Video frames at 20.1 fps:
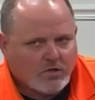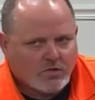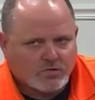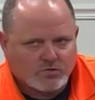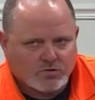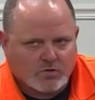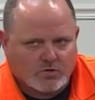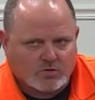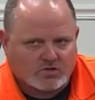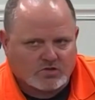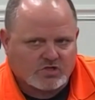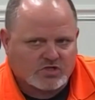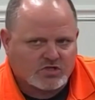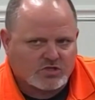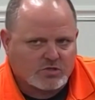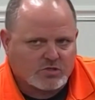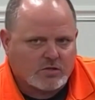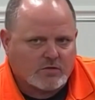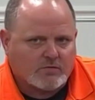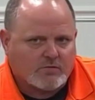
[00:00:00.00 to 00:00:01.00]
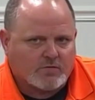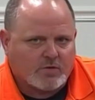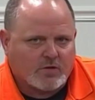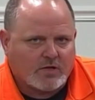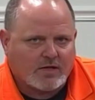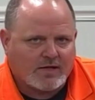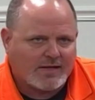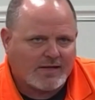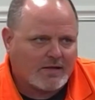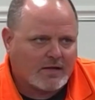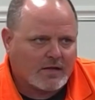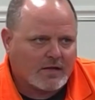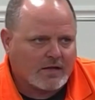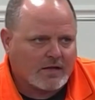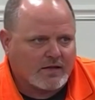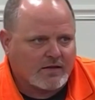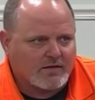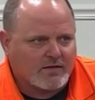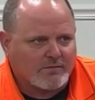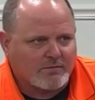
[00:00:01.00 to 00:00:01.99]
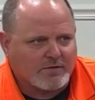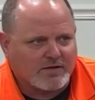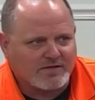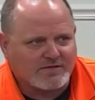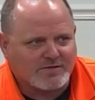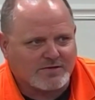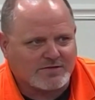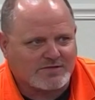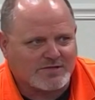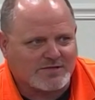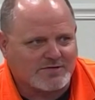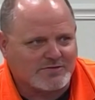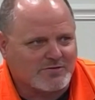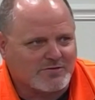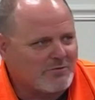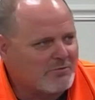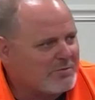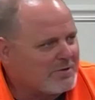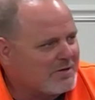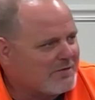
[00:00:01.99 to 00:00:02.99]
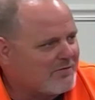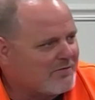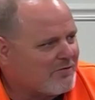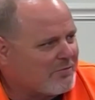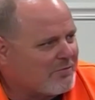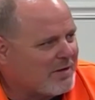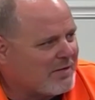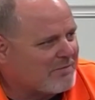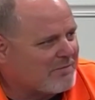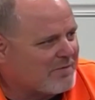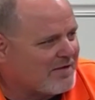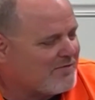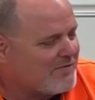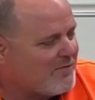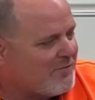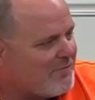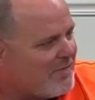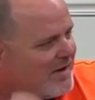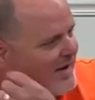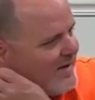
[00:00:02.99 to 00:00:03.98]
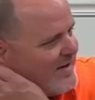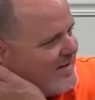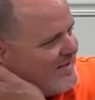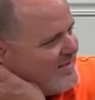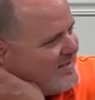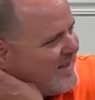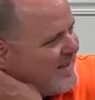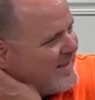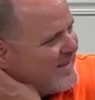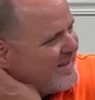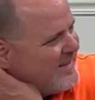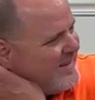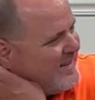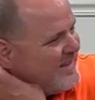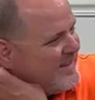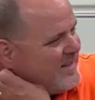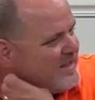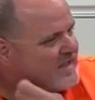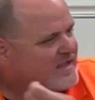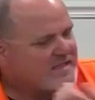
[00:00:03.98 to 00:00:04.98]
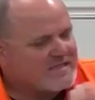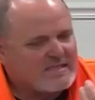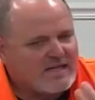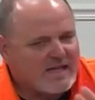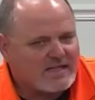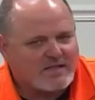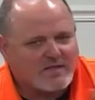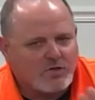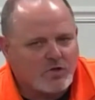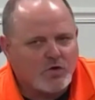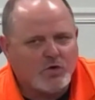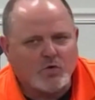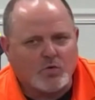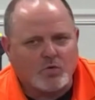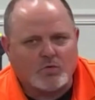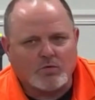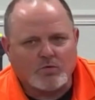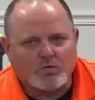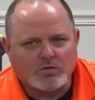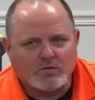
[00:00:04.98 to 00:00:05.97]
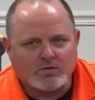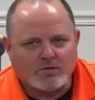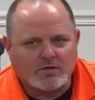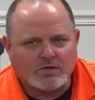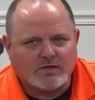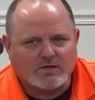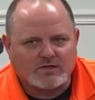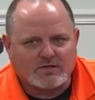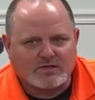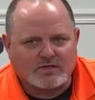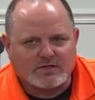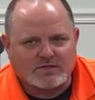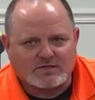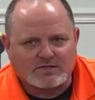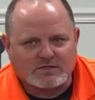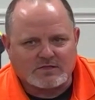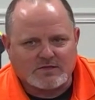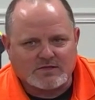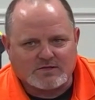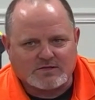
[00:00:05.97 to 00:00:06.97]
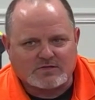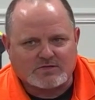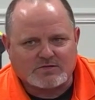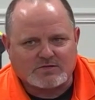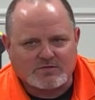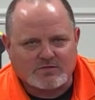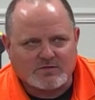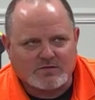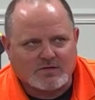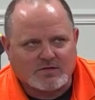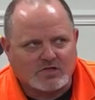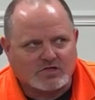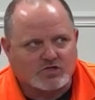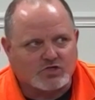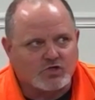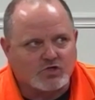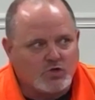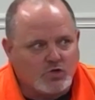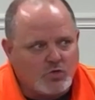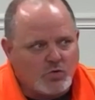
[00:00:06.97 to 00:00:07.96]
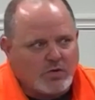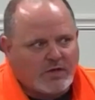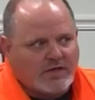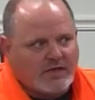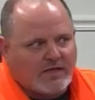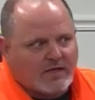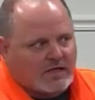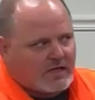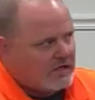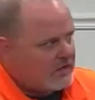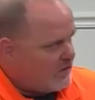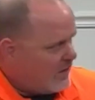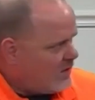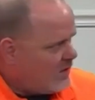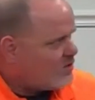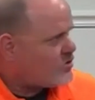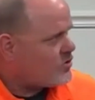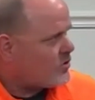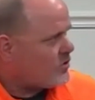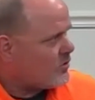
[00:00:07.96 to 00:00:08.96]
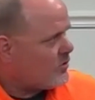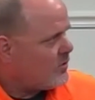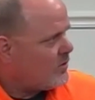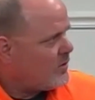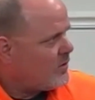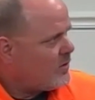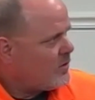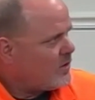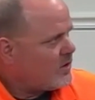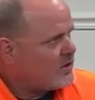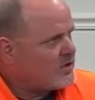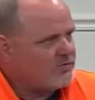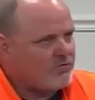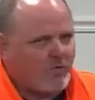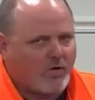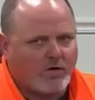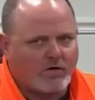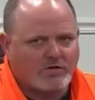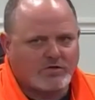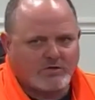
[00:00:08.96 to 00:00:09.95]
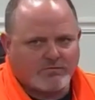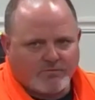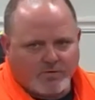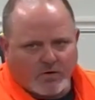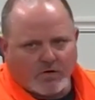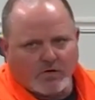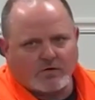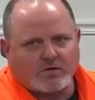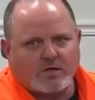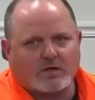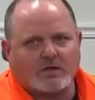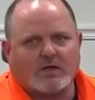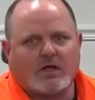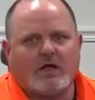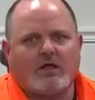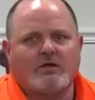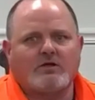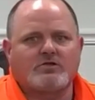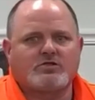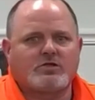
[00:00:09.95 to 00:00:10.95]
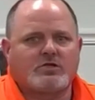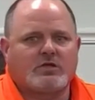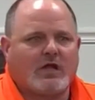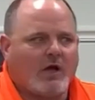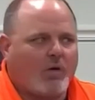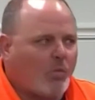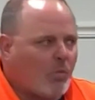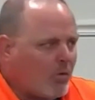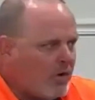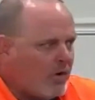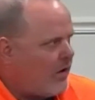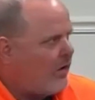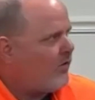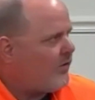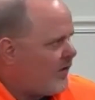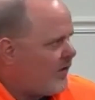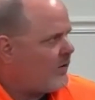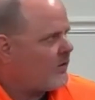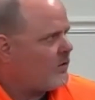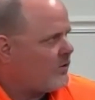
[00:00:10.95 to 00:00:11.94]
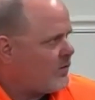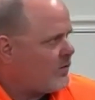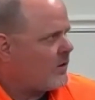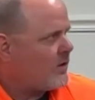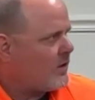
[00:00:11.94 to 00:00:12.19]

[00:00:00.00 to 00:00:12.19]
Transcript: So it just, I get uh, myself a little bit of a pet peeve of mine. It's like, it's not new. It, it's it's it's new in the condenser as far as inverter technology and how well that unit